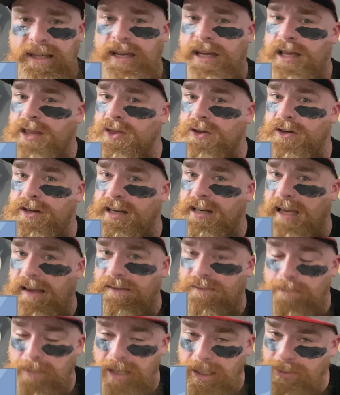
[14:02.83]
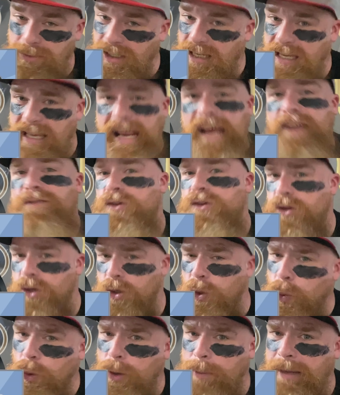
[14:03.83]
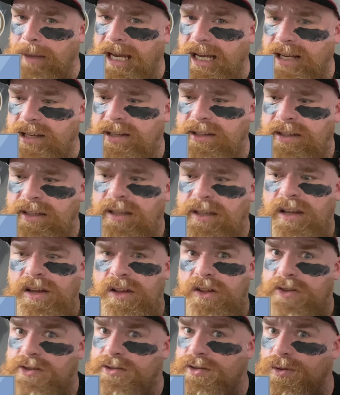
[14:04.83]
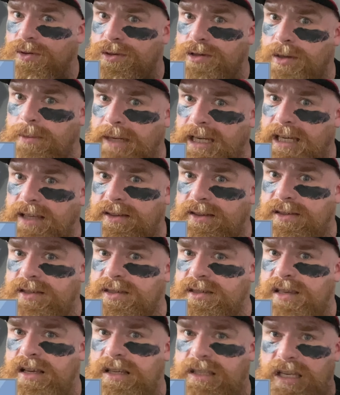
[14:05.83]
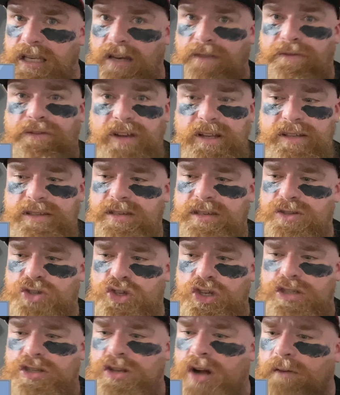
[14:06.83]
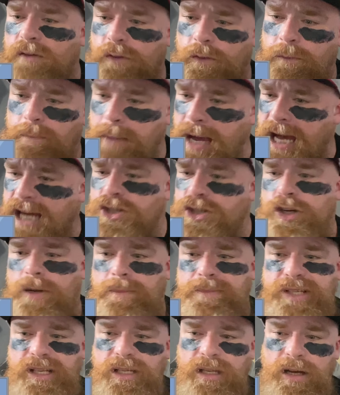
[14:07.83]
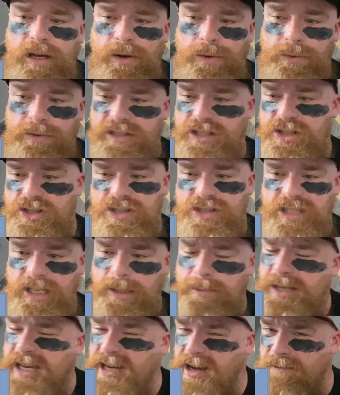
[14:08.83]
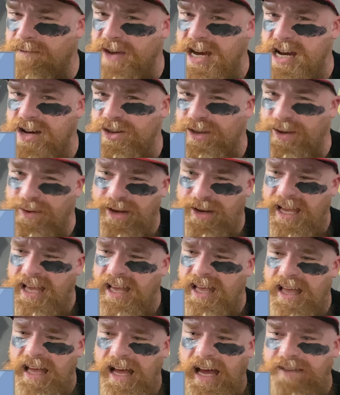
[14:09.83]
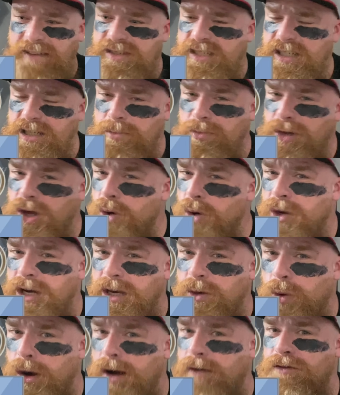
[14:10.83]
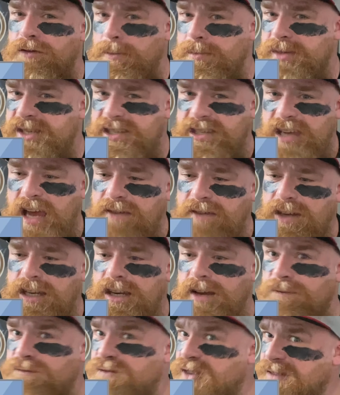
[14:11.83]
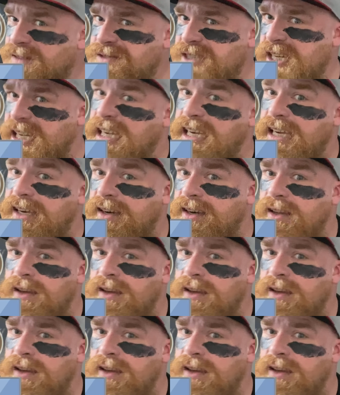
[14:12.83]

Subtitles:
They're going to have to be able to get after the quarterback. So to me, this is a defense just off of matchups alone. It just seems like a value. I've seen them go anywhere from 7 to 15.